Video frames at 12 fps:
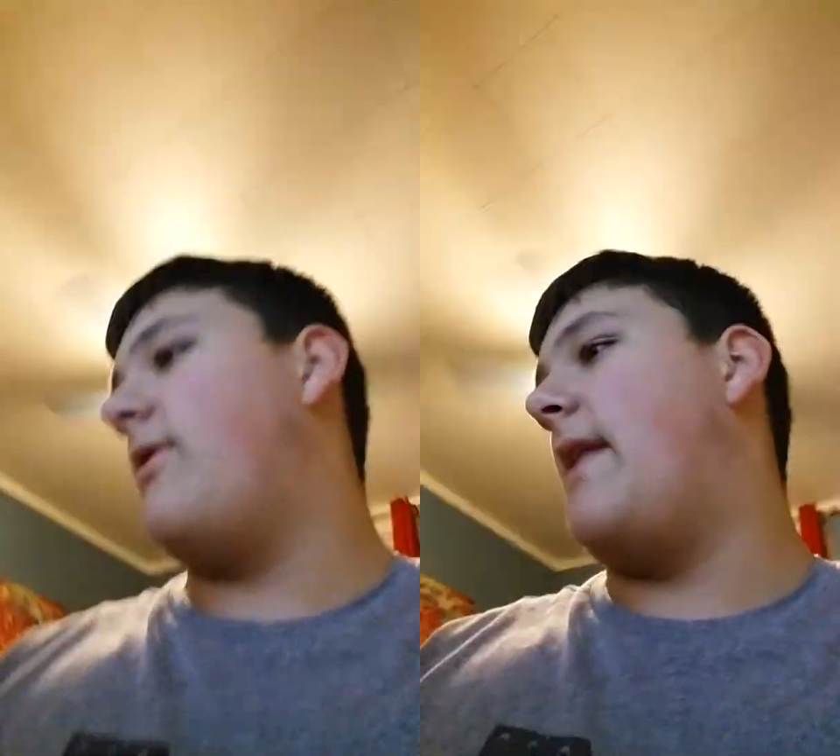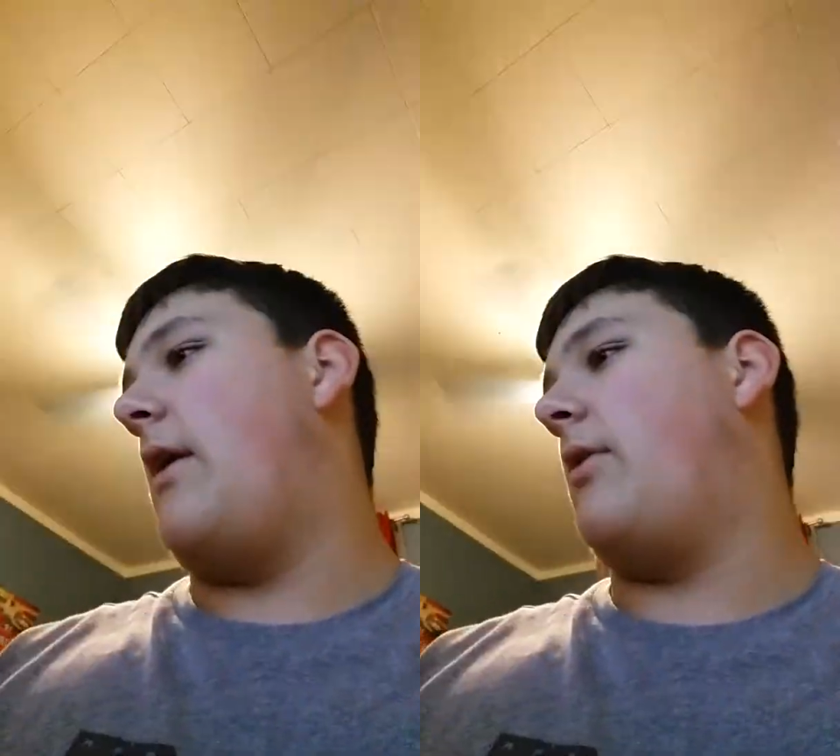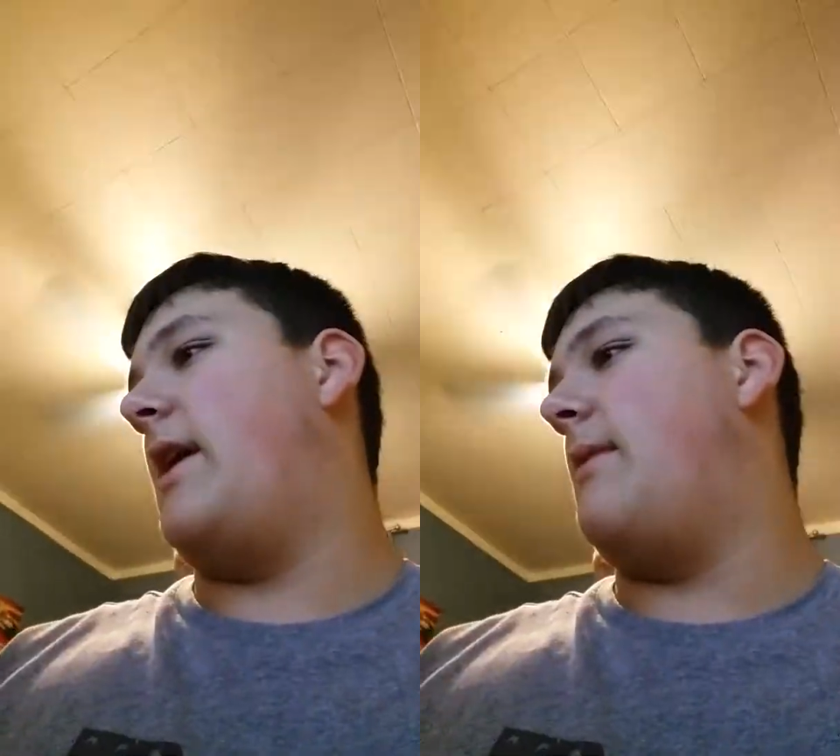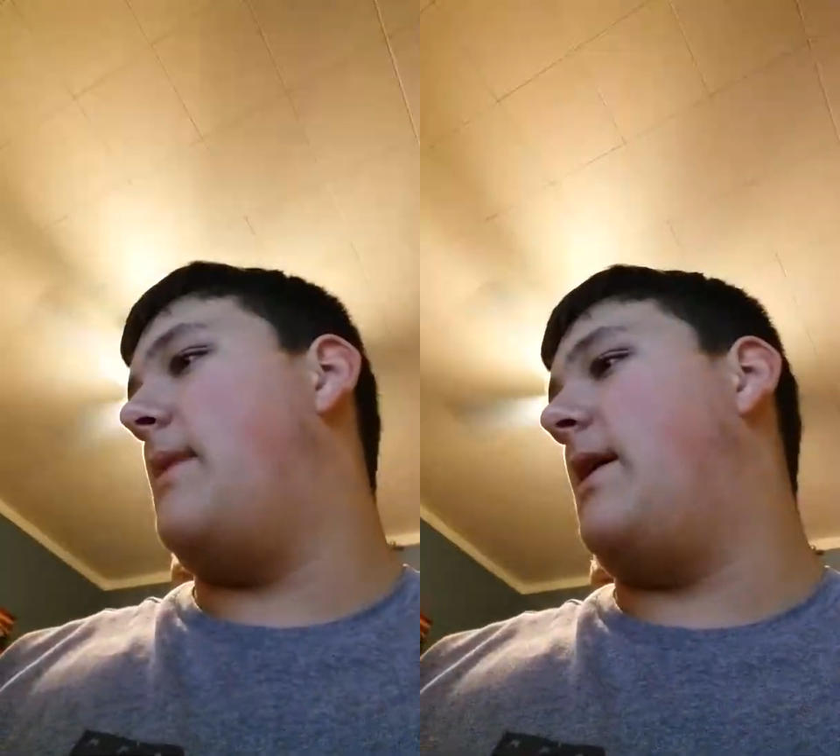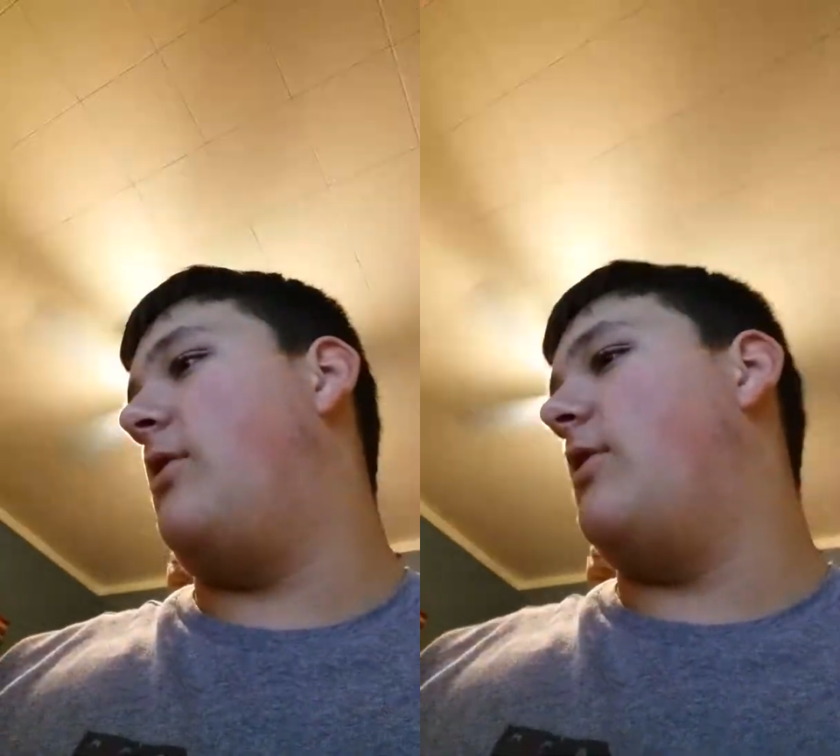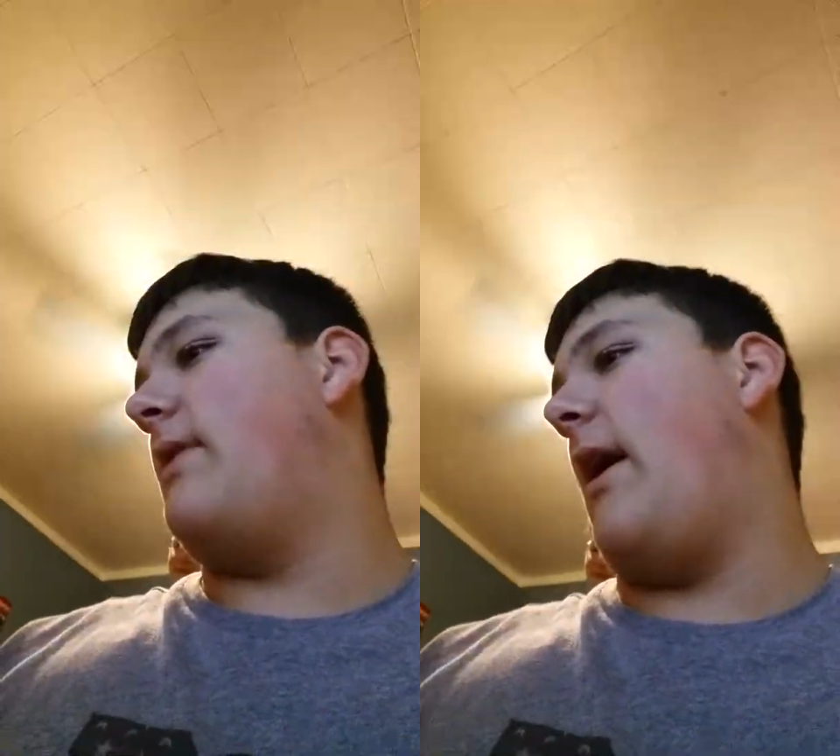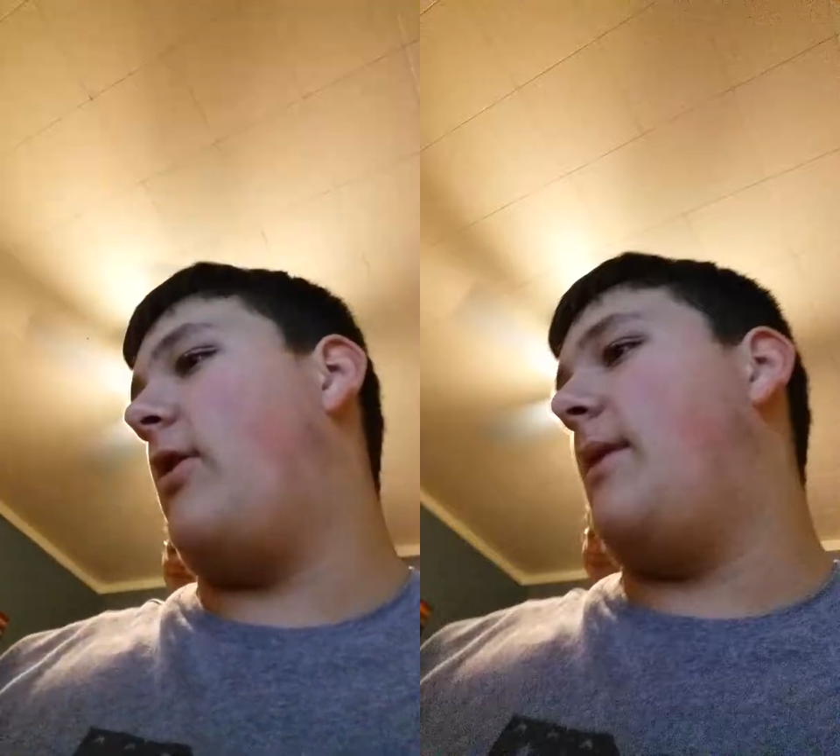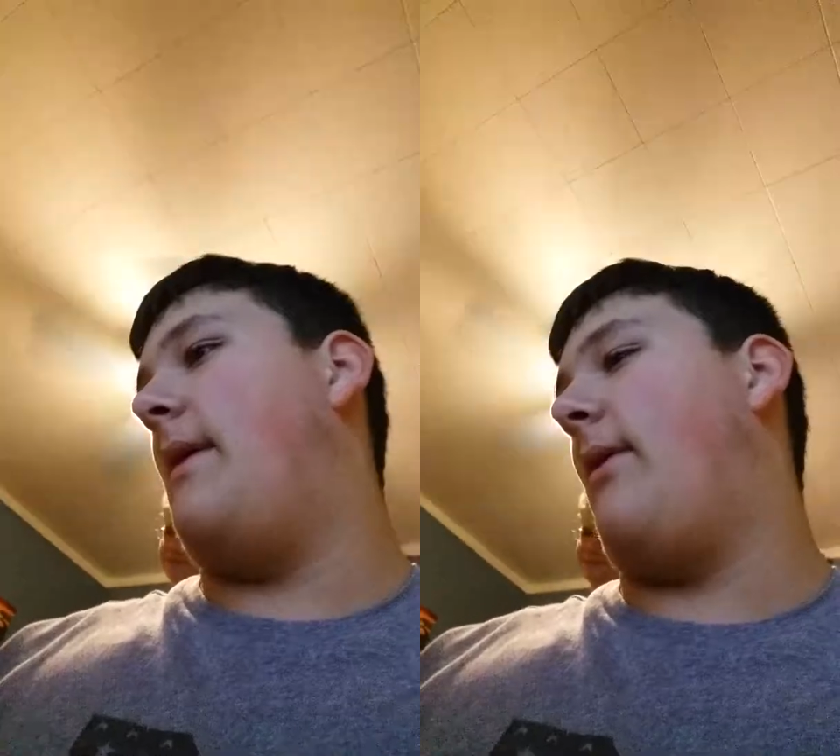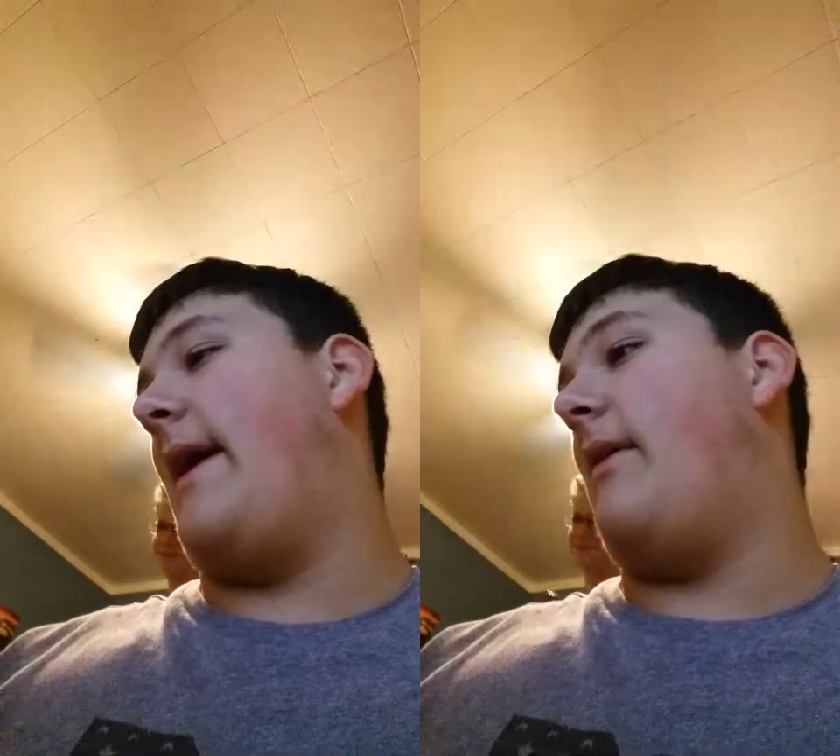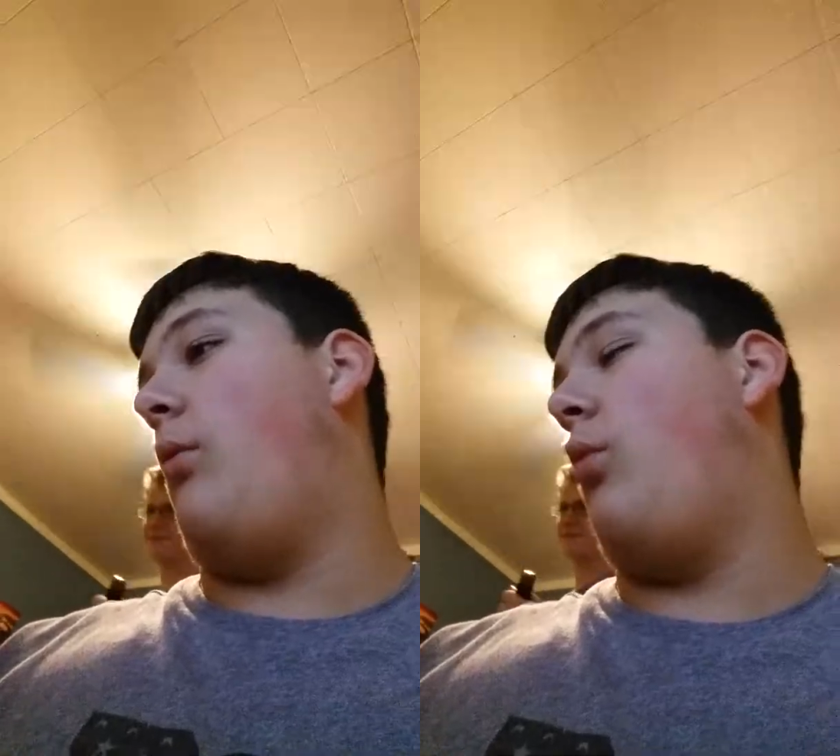That'll get me like